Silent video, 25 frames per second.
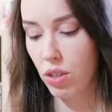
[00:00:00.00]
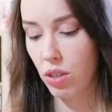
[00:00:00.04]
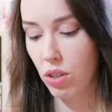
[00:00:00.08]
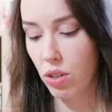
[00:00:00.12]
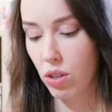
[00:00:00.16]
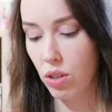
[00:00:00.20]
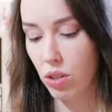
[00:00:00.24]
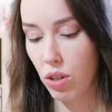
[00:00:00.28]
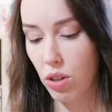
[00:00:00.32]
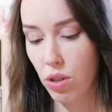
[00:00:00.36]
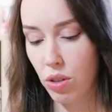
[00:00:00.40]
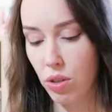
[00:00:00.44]

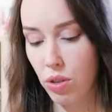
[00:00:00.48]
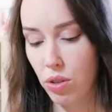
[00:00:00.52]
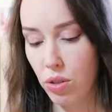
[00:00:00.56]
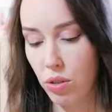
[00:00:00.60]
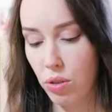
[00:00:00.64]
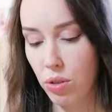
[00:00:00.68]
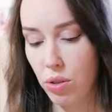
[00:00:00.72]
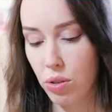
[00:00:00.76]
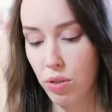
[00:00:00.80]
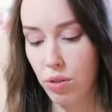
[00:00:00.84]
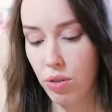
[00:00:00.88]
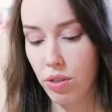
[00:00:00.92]

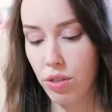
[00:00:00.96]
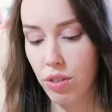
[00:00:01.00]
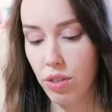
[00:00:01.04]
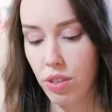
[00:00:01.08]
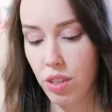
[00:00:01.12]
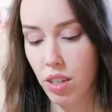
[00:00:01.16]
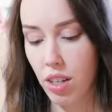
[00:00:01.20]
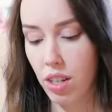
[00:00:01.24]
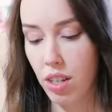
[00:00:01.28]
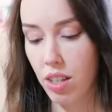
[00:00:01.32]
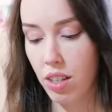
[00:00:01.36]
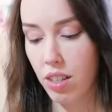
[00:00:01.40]
Toxel,
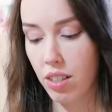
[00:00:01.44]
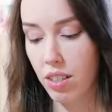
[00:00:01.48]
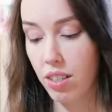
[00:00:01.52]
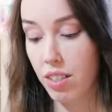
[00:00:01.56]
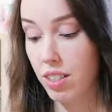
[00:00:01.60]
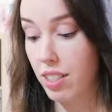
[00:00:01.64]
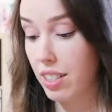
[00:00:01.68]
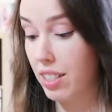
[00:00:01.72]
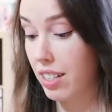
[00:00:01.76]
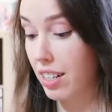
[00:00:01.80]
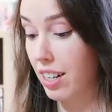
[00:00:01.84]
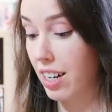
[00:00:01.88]

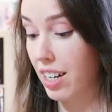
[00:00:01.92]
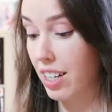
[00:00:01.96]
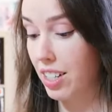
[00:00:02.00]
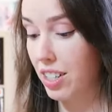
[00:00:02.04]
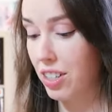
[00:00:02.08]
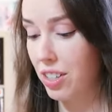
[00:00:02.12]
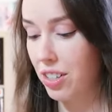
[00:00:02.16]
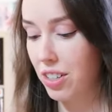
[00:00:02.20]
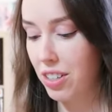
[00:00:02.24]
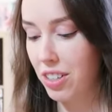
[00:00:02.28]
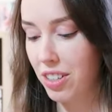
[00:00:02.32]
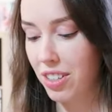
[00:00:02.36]

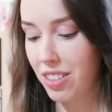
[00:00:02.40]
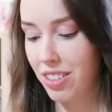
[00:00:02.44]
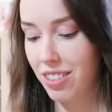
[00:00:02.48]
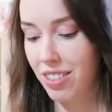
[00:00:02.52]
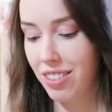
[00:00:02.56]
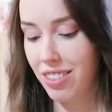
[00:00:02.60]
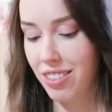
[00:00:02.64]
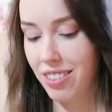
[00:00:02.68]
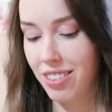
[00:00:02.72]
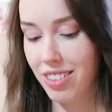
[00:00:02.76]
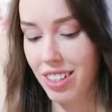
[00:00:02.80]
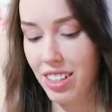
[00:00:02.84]
Staryu.
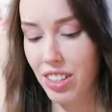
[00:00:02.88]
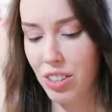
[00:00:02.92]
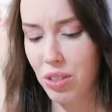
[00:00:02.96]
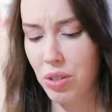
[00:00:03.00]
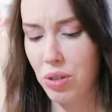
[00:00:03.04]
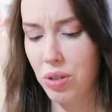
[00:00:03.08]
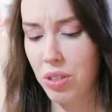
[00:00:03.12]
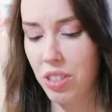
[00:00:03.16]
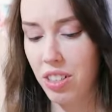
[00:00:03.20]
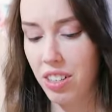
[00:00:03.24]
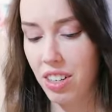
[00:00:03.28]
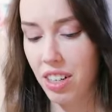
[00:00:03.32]
That's a
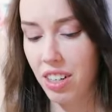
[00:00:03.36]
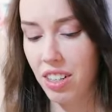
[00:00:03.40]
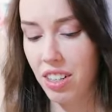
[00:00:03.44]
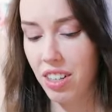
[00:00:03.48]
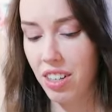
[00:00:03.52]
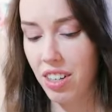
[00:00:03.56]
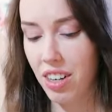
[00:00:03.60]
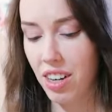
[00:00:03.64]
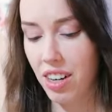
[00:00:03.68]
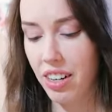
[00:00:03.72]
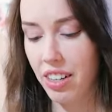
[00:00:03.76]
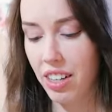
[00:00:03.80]
cool
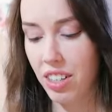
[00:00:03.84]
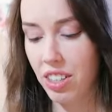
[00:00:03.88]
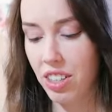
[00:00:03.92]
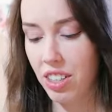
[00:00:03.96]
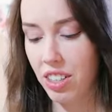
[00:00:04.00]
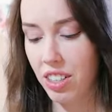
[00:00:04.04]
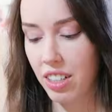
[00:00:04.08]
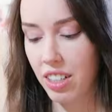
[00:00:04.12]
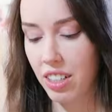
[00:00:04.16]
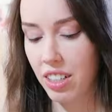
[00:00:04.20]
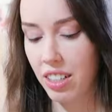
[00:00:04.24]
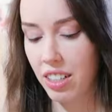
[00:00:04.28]
Staryu card
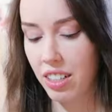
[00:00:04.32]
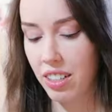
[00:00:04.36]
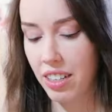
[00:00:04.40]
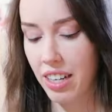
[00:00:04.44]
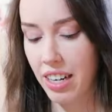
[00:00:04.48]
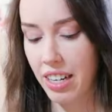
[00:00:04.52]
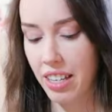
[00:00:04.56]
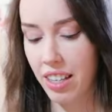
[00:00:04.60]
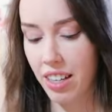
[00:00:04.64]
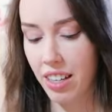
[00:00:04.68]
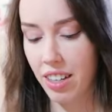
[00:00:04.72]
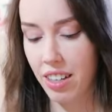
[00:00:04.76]
actually, I
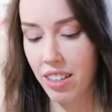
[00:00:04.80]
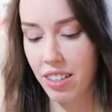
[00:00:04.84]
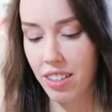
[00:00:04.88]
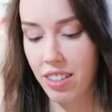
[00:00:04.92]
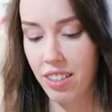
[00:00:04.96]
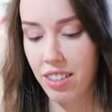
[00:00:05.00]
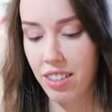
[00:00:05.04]
like that.